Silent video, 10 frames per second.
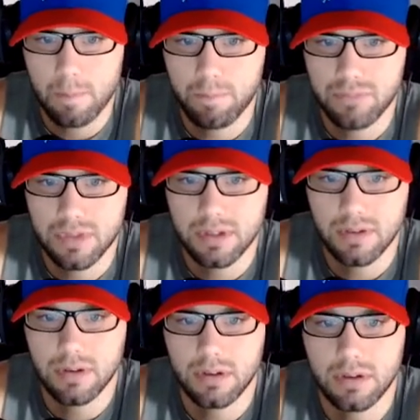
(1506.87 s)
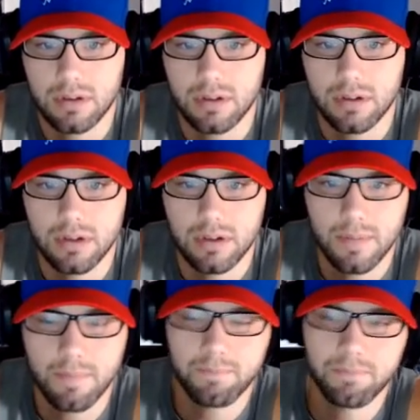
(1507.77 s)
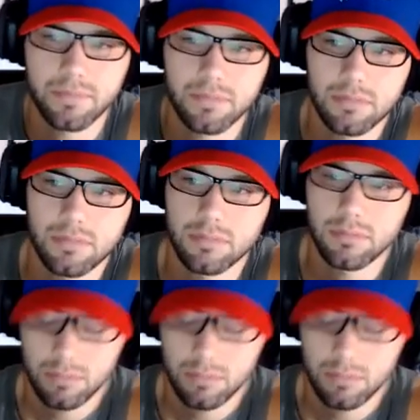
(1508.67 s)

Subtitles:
Everybody has a bad throw